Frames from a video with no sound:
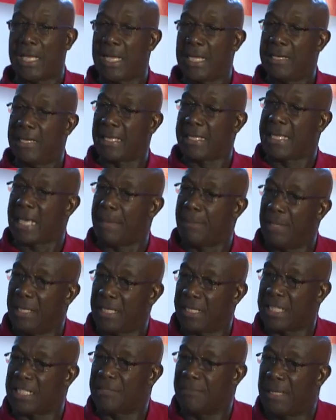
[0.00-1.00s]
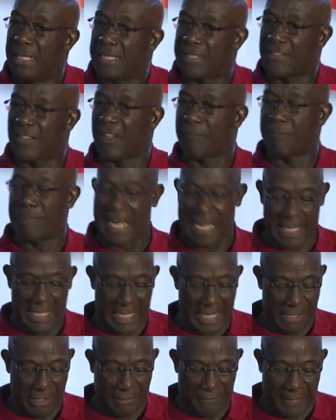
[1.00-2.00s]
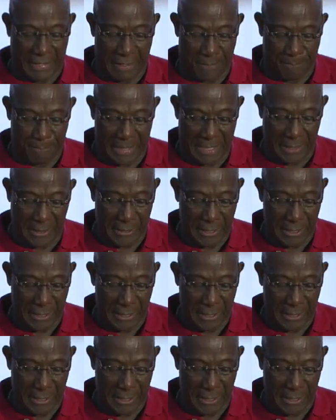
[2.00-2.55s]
in the cabinet as Minister of Planning and Development.